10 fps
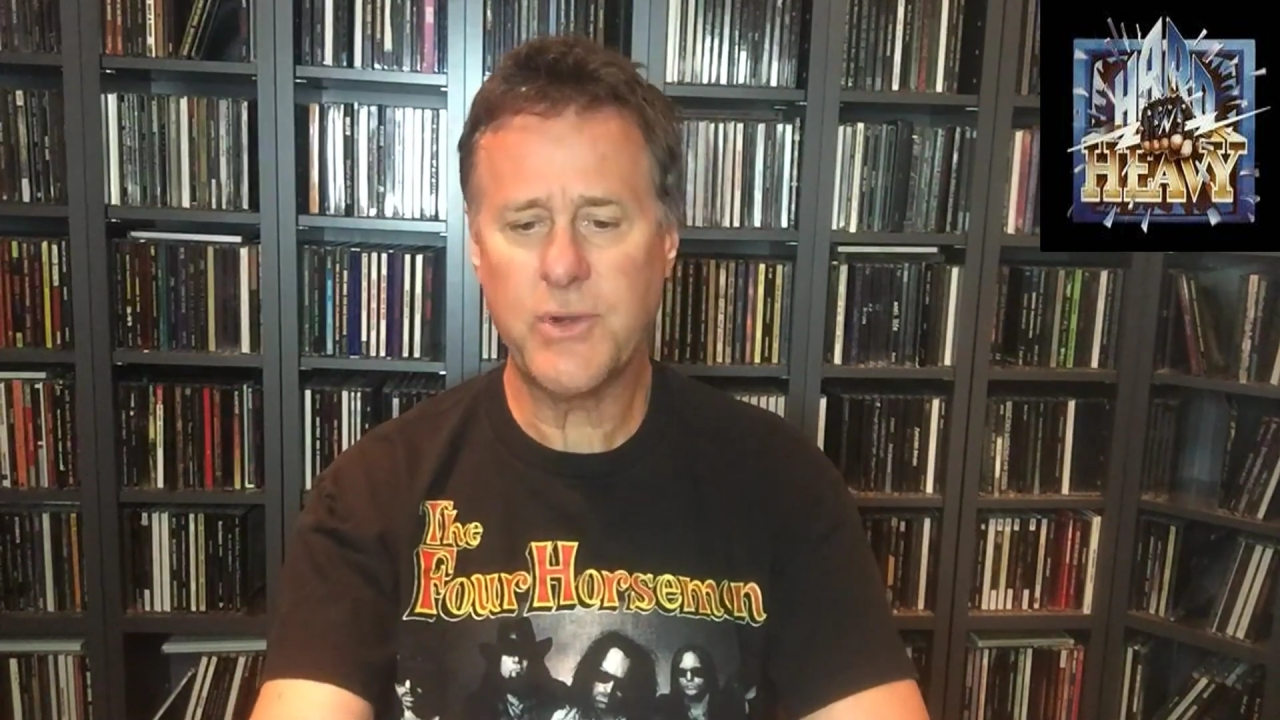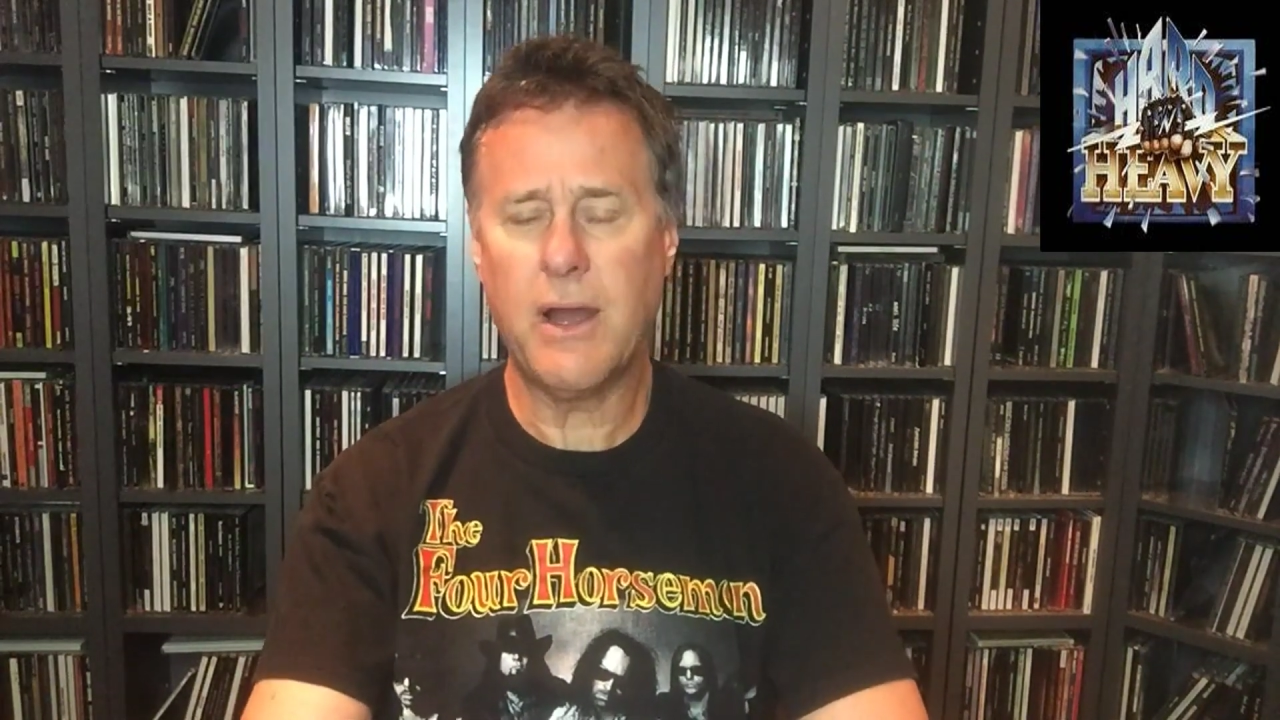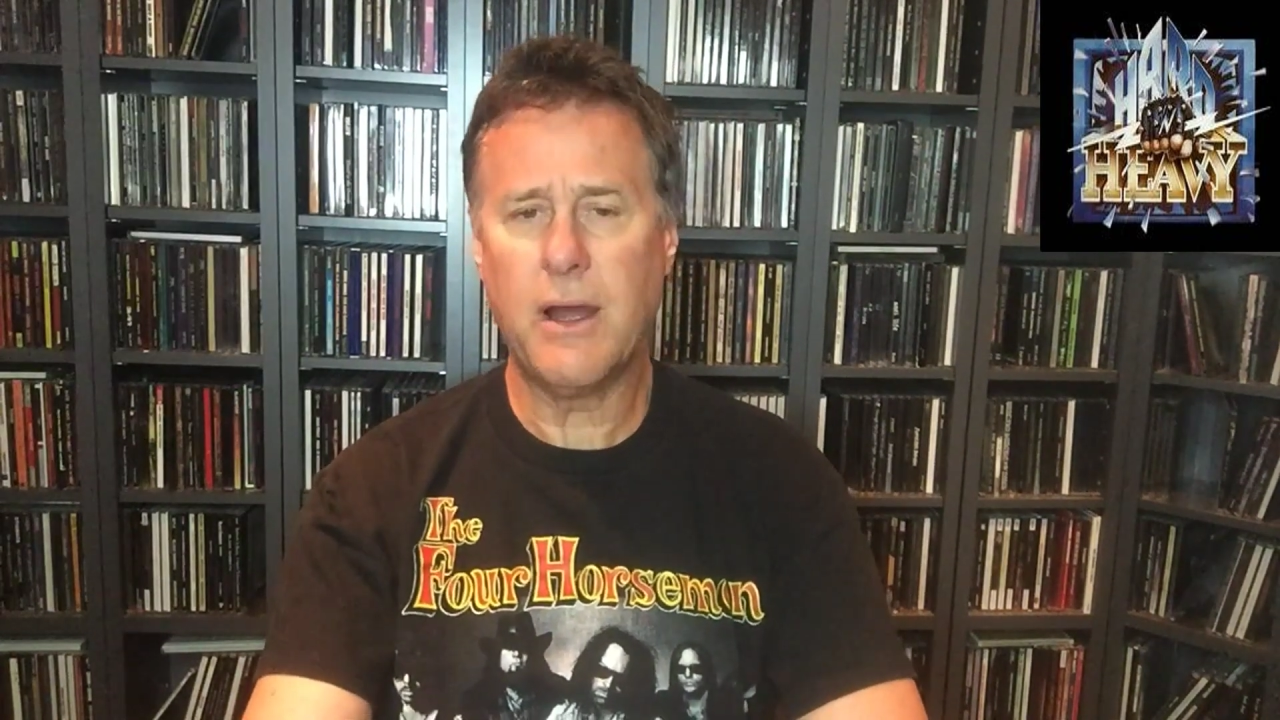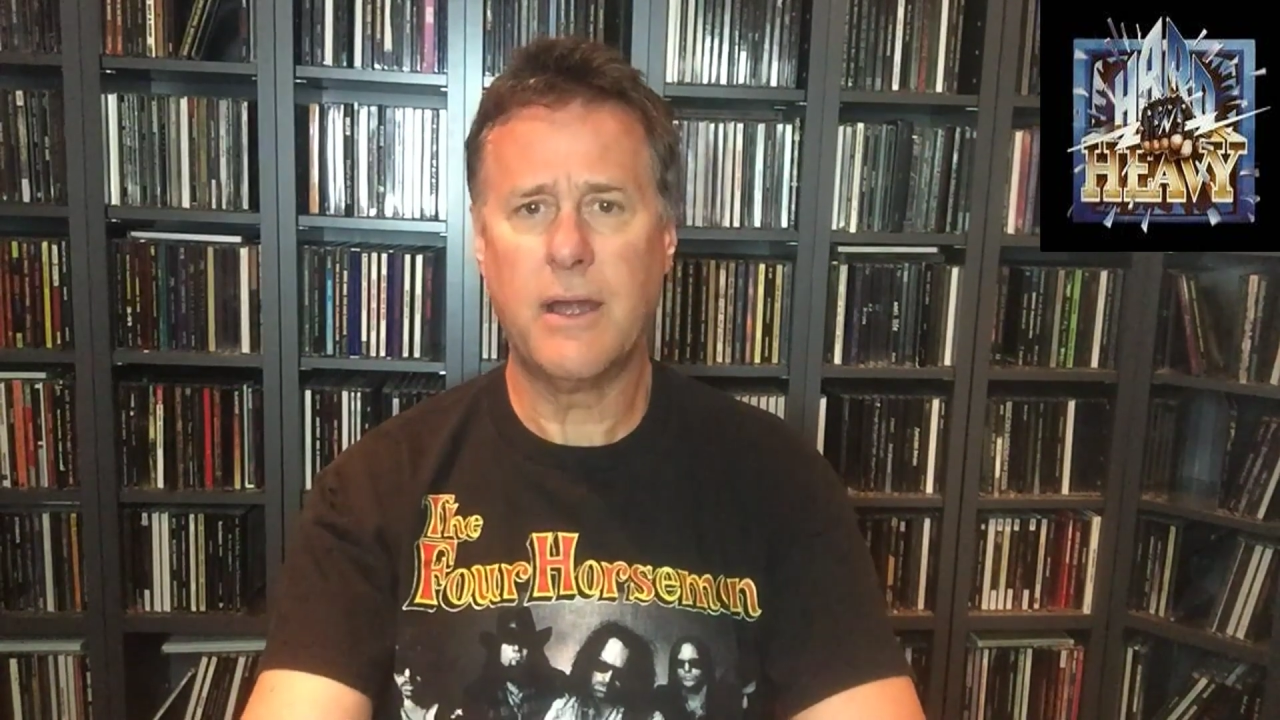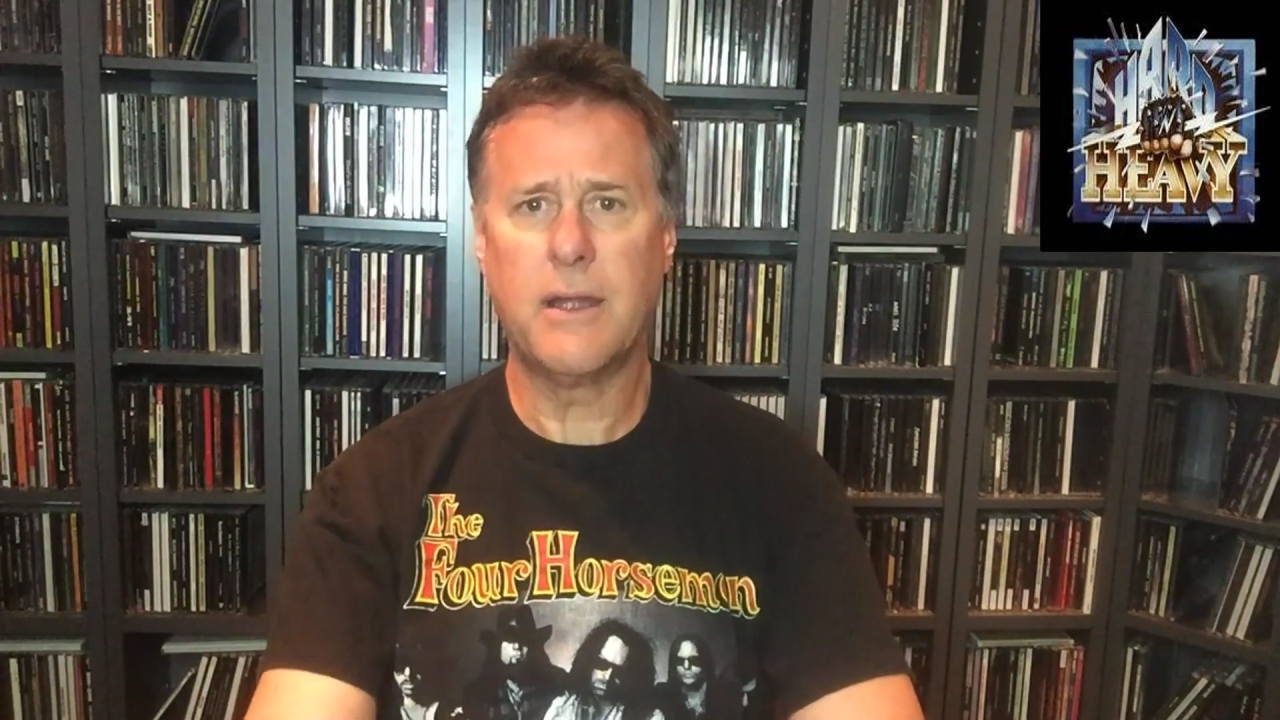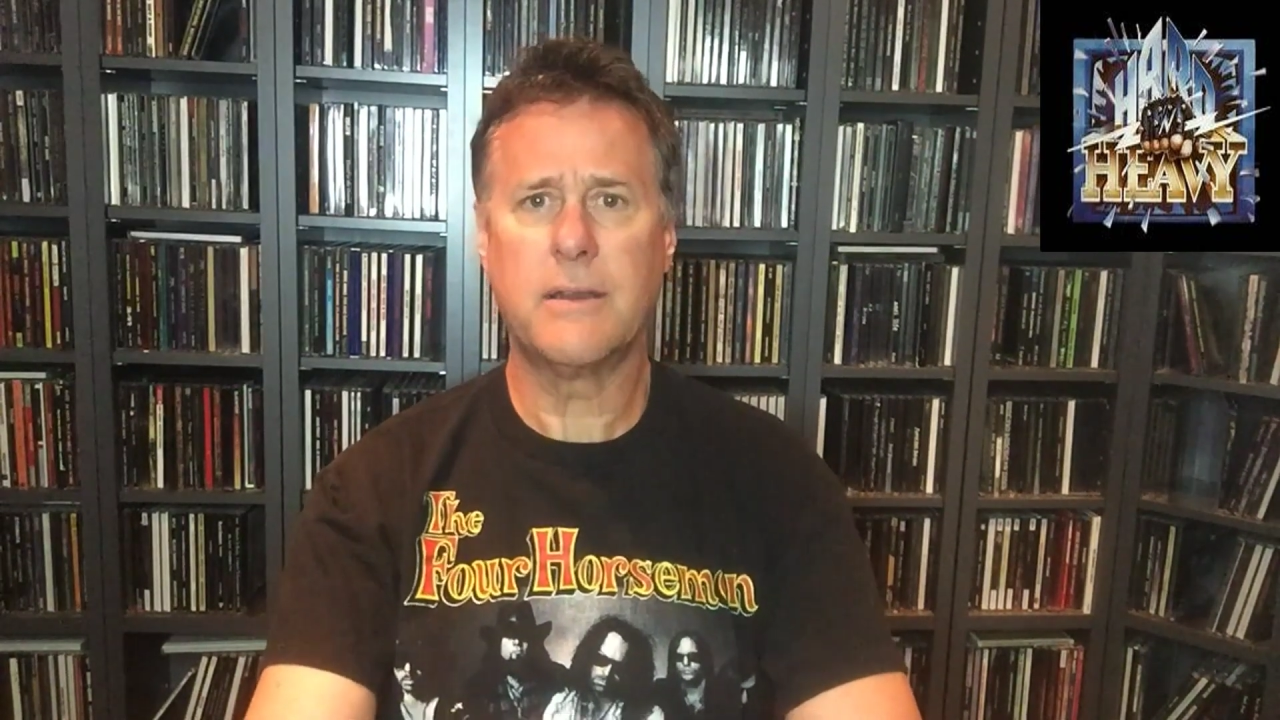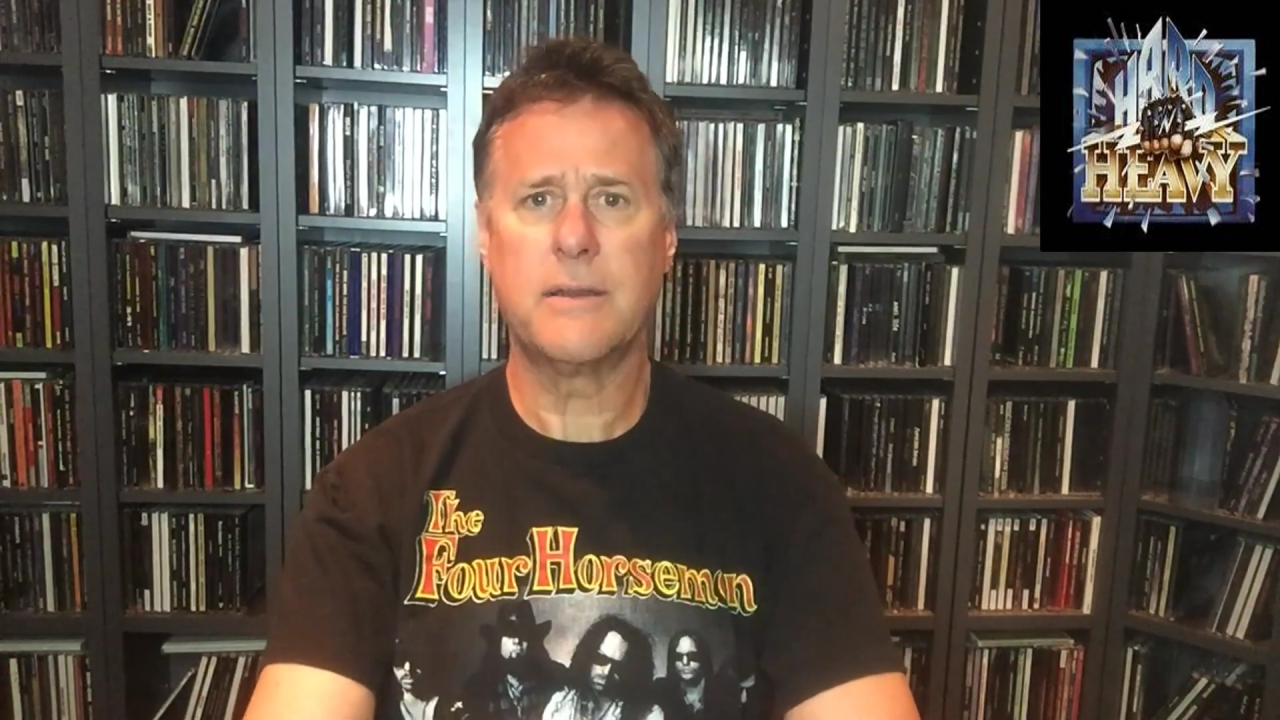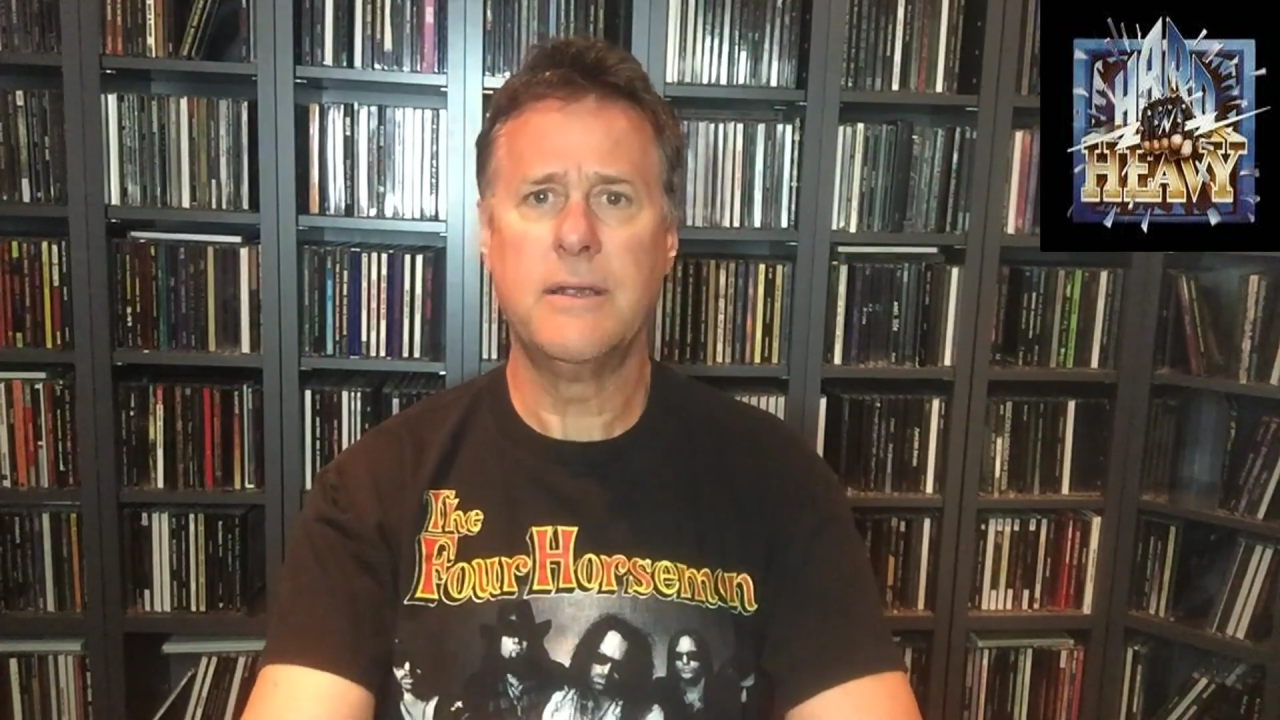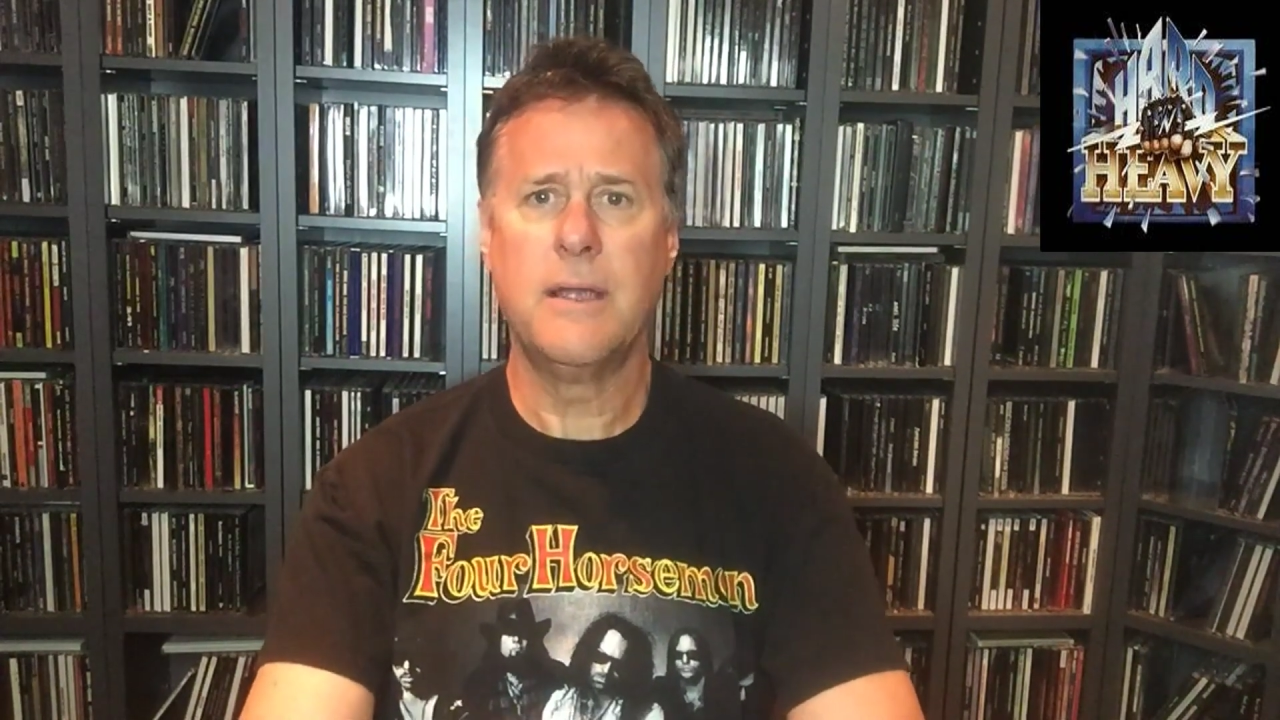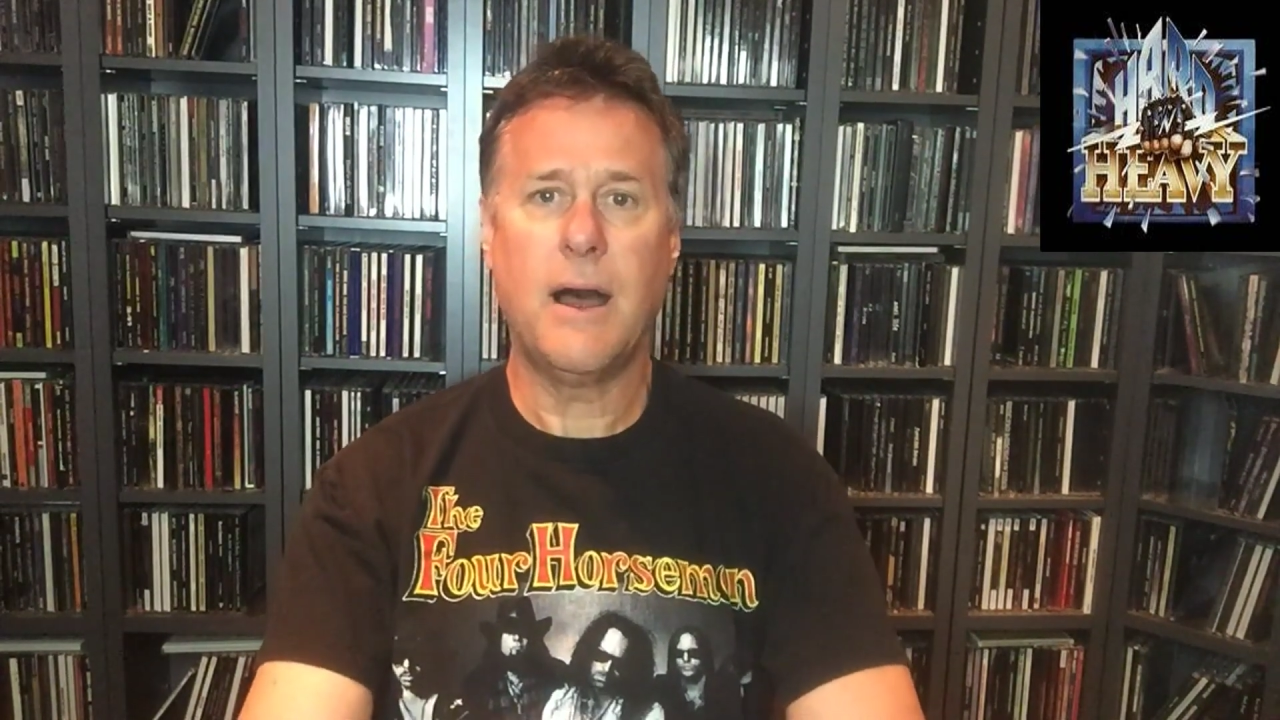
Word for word: our,